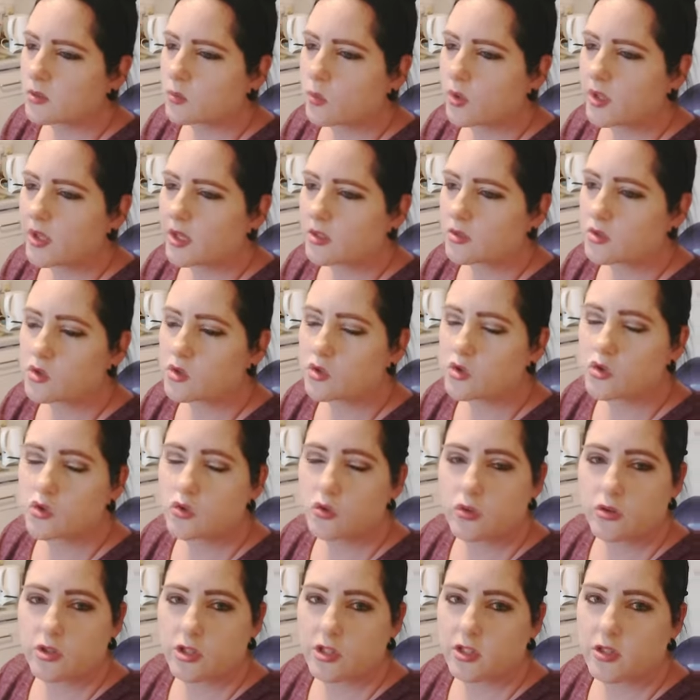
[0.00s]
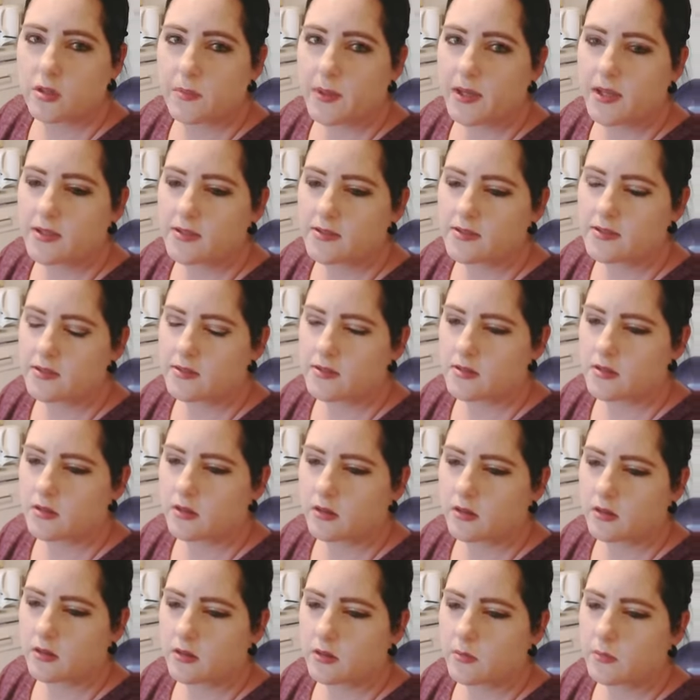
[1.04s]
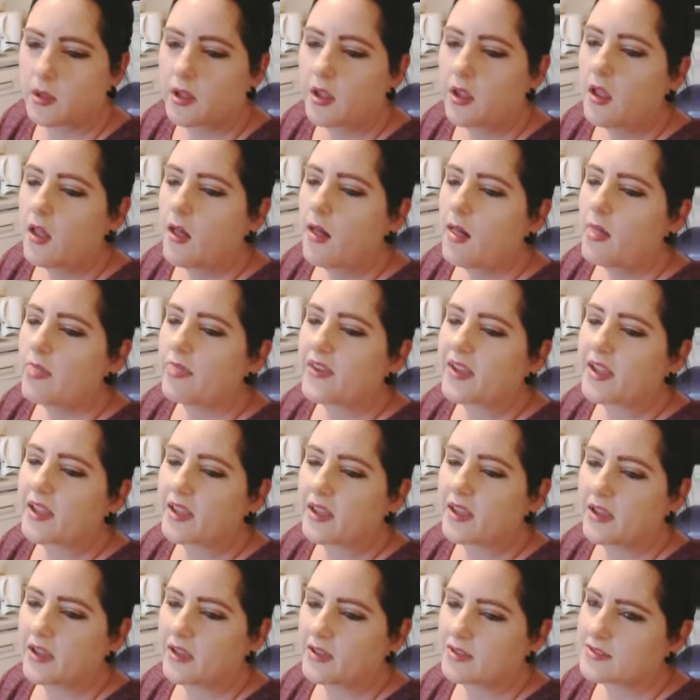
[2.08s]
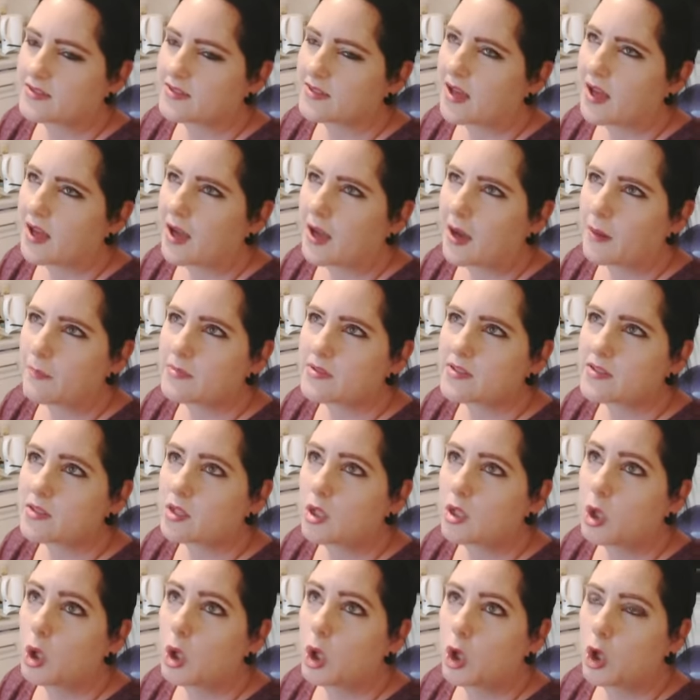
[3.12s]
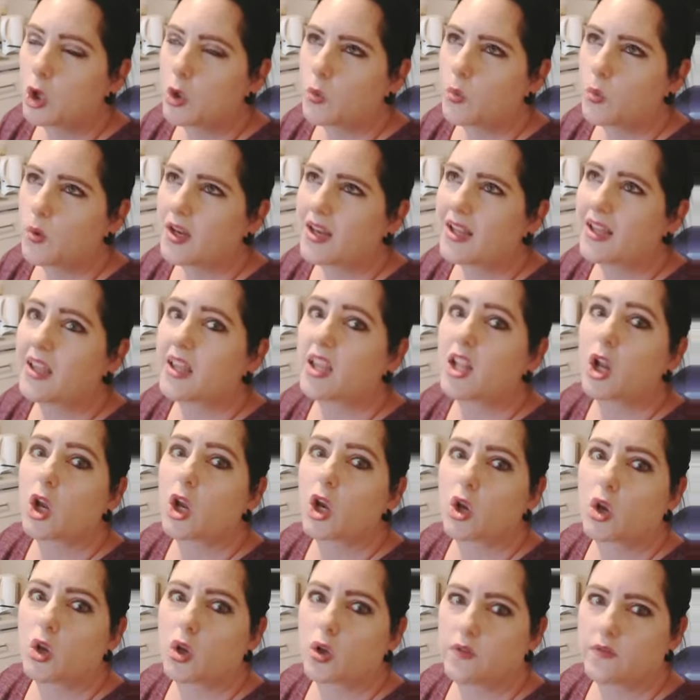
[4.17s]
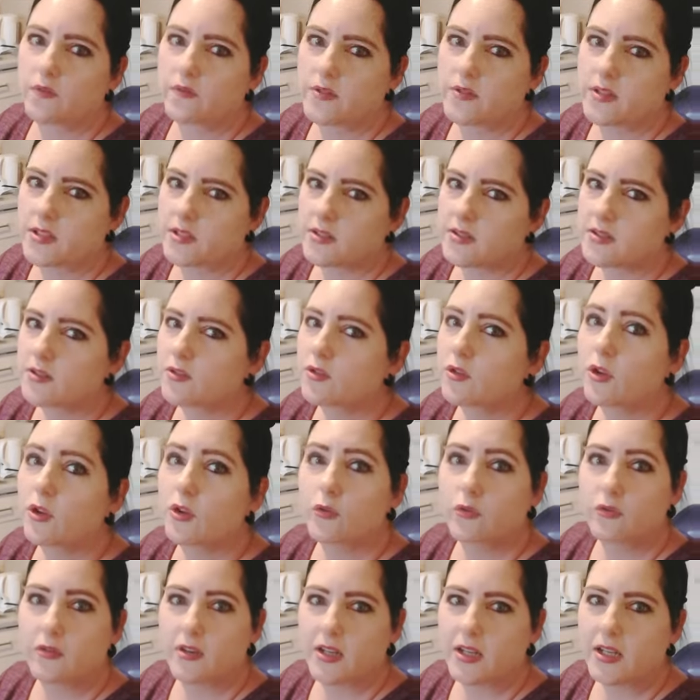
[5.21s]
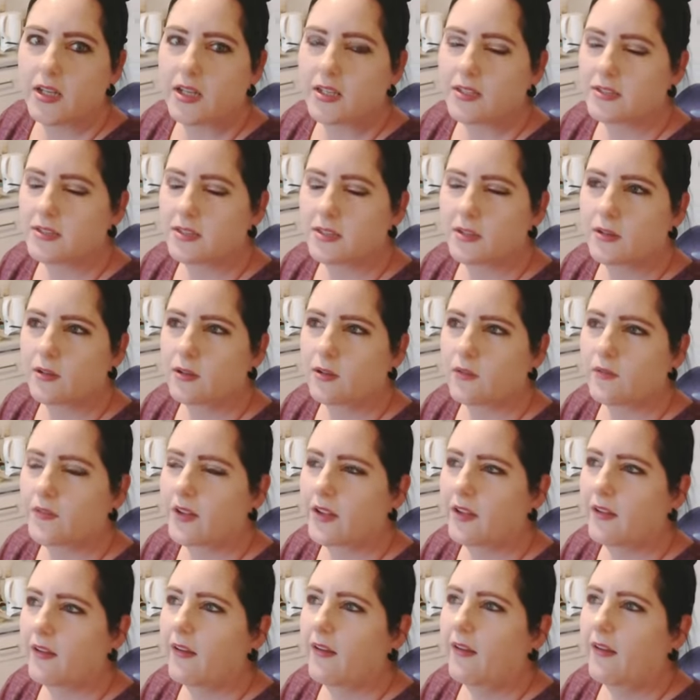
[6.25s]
We had such an amazing time. The kids absolutely loved it. They really did love it.